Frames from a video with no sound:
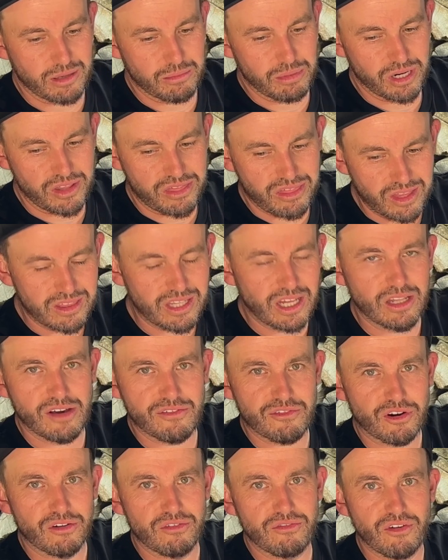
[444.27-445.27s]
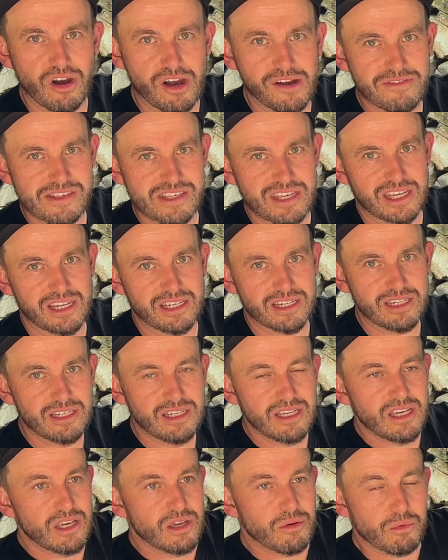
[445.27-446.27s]
But I think they'll offer a 5-seater,
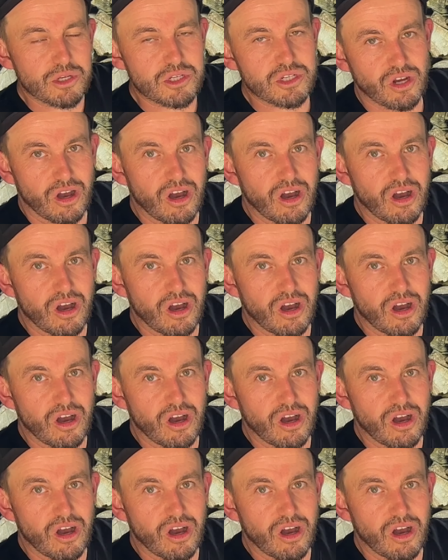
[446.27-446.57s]
which